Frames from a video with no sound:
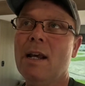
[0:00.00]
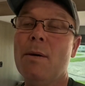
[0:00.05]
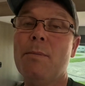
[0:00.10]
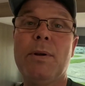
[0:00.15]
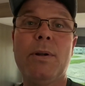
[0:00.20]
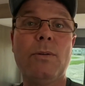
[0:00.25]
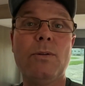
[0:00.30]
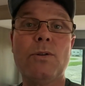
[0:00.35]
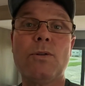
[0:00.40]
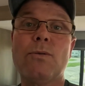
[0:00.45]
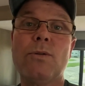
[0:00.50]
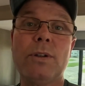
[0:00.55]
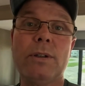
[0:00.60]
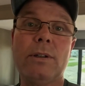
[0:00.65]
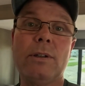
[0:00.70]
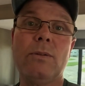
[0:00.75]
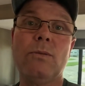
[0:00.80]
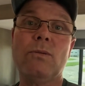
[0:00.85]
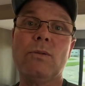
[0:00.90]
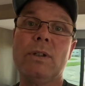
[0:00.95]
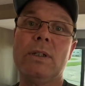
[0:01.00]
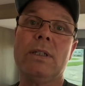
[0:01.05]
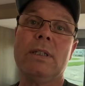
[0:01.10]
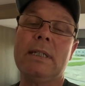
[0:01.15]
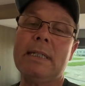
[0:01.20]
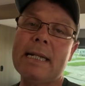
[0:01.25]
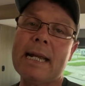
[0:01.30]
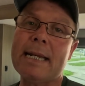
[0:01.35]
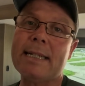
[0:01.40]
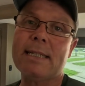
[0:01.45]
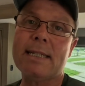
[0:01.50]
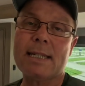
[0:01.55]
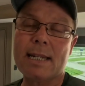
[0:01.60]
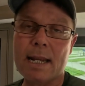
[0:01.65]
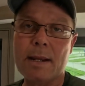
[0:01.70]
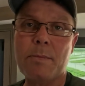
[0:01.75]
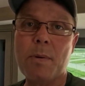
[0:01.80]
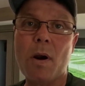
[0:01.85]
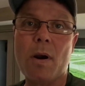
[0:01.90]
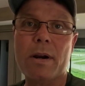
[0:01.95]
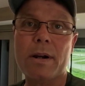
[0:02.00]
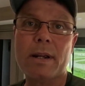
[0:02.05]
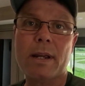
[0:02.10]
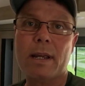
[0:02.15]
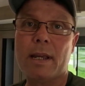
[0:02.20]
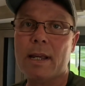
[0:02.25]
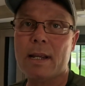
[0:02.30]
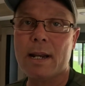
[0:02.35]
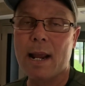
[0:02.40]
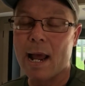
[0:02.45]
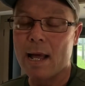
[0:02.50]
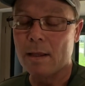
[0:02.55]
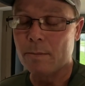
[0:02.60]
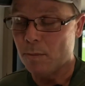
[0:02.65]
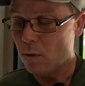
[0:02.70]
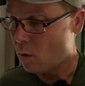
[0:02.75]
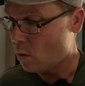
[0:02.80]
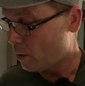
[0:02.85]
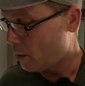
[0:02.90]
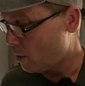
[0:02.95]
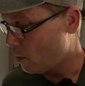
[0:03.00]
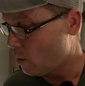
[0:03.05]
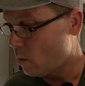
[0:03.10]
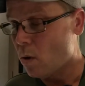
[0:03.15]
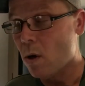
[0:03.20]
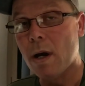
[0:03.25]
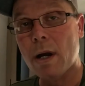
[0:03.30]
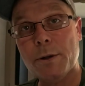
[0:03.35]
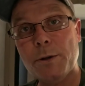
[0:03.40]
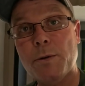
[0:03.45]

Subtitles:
But it was a really, really nice state park in Alamogordo,